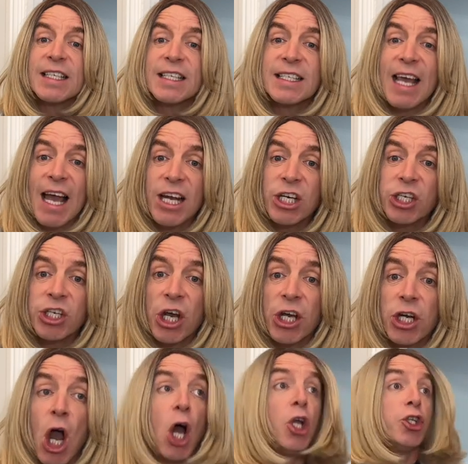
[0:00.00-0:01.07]

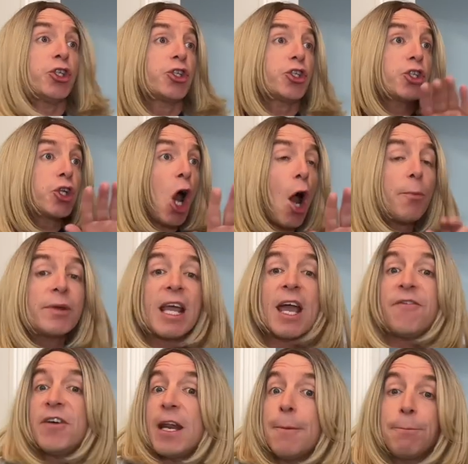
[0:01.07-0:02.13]
attention, stop
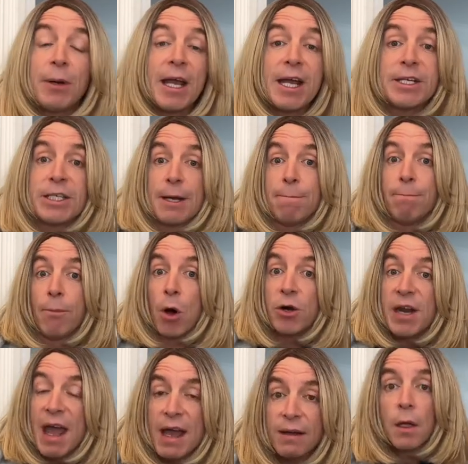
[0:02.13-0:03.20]
giving him bleeding
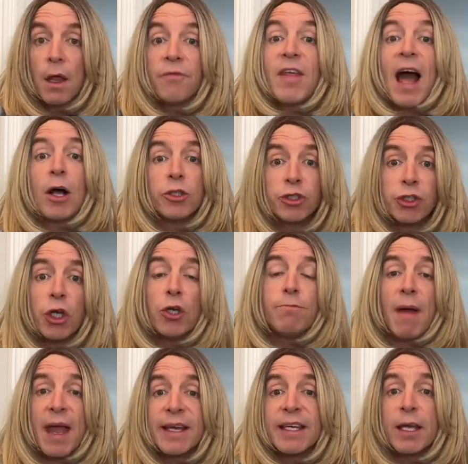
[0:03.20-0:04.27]
money. That'll soon
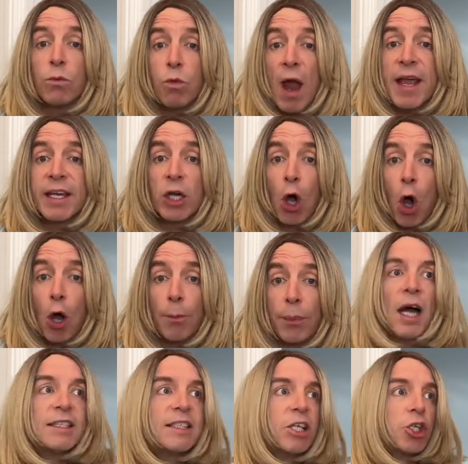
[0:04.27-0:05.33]
make him wake up.
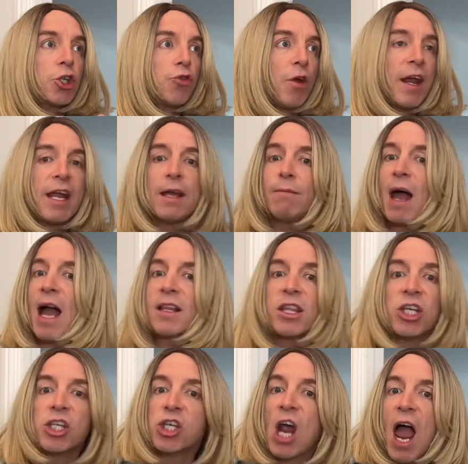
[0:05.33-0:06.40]
I said, treat him like the
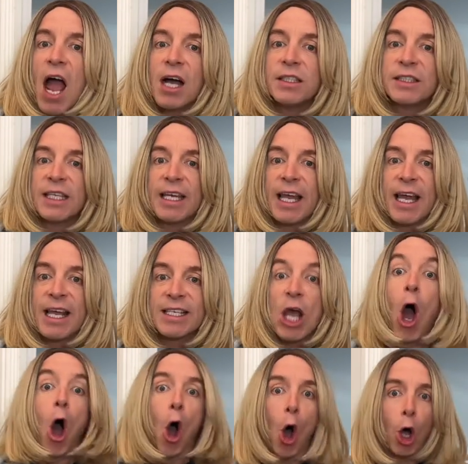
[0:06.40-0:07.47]
child he is.
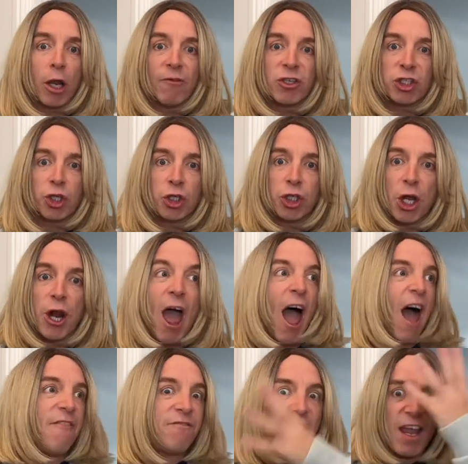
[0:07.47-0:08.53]
All of a sudden,
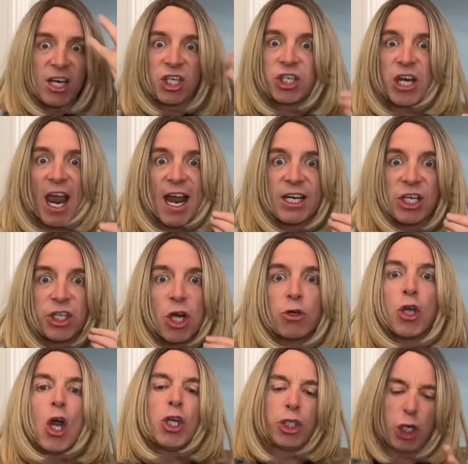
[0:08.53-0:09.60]
her face changes. She goes,
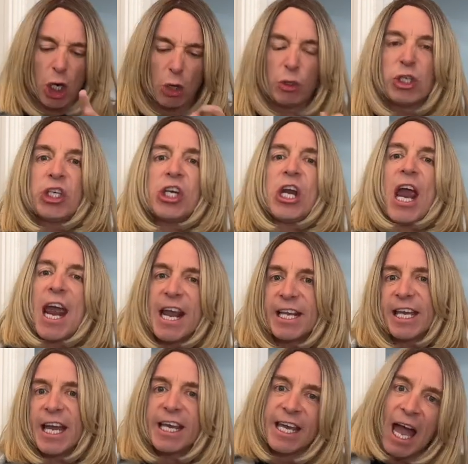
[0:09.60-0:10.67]
you
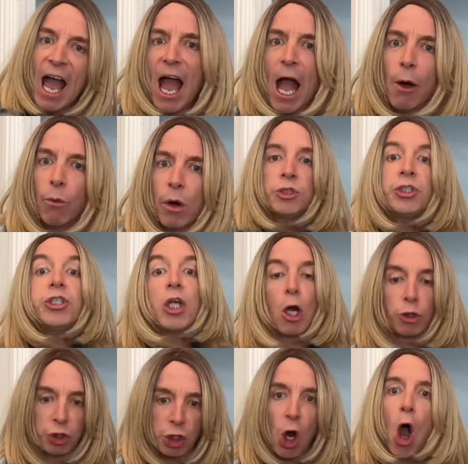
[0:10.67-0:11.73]
cheeky cow. She
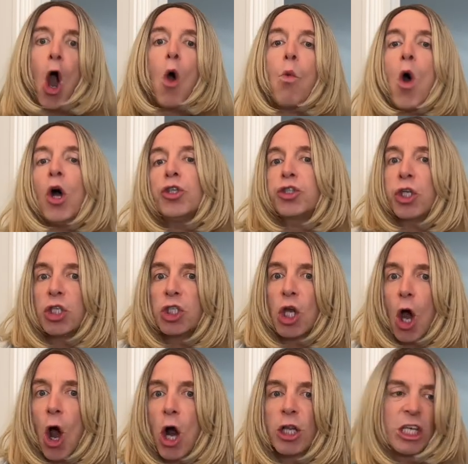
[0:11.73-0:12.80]
goes, you're one to
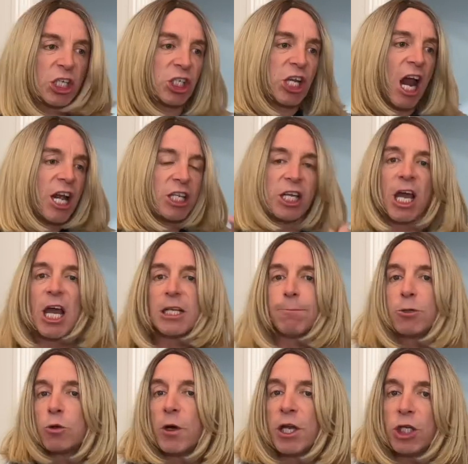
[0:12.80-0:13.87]
talk. There's 10 years
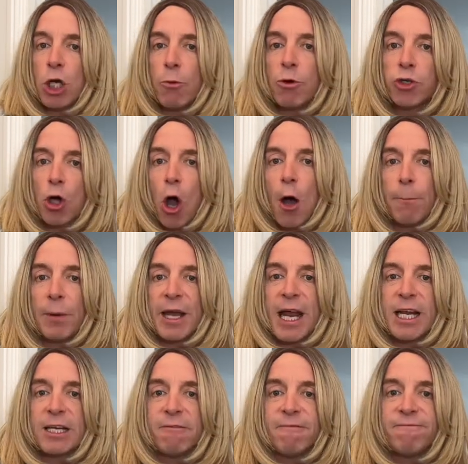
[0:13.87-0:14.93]
between you and your
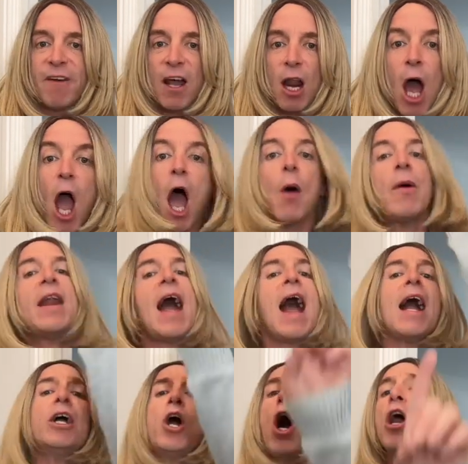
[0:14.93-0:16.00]
bleeding fella. I went, hang
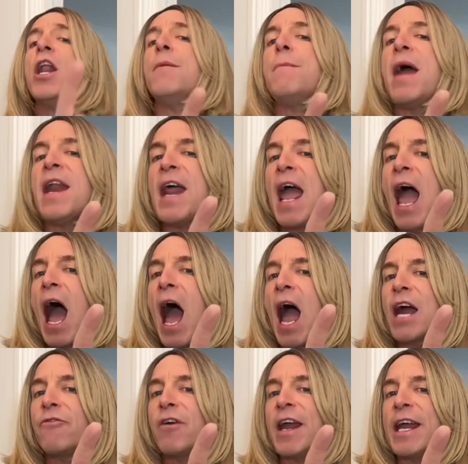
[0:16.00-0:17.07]
on a
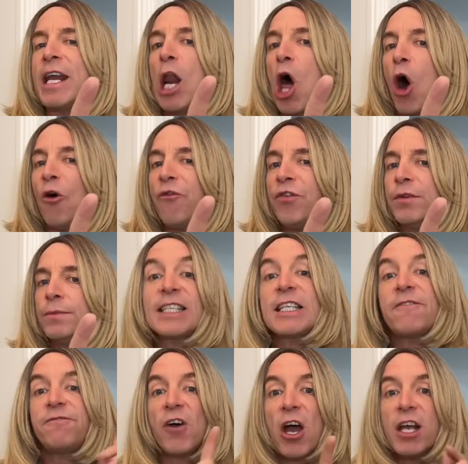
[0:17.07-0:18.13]
minute, Irene, love. I
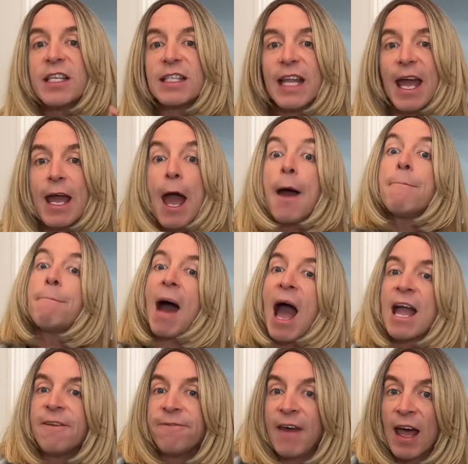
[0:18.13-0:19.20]
said, firstly,
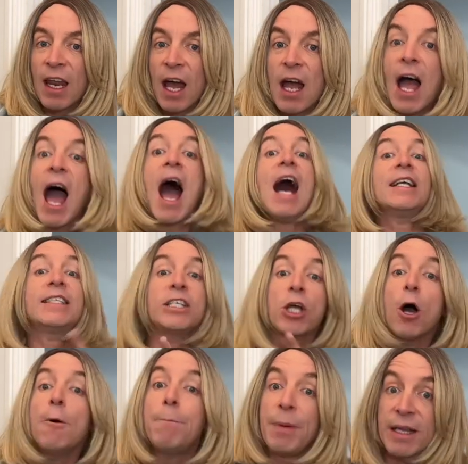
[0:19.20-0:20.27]
my fella has his
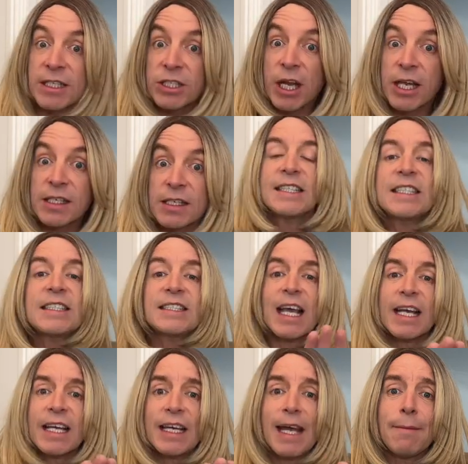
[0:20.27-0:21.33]
own business. I said,
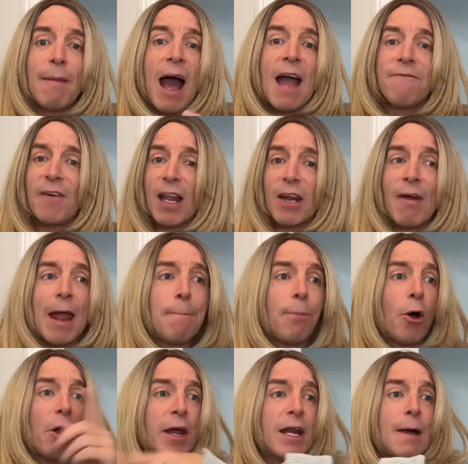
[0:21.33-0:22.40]
secondly, my fella ain't
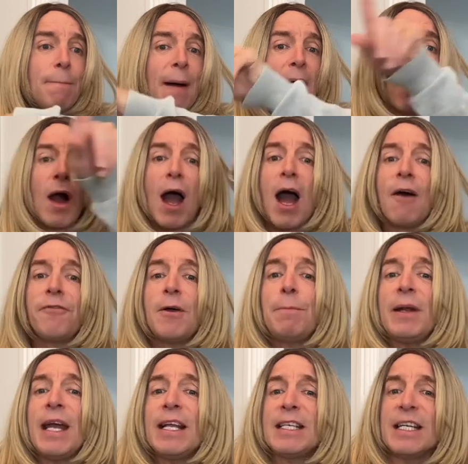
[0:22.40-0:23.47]
putting about half the
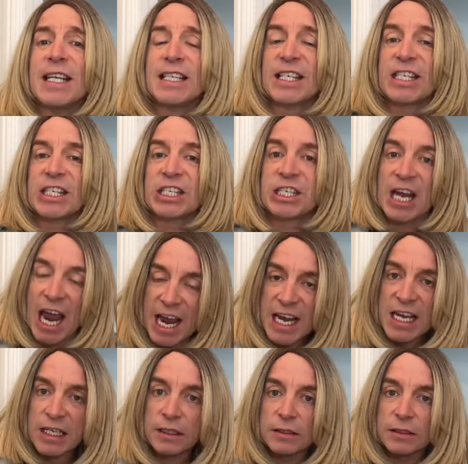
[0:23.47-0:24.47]
bleeding estate.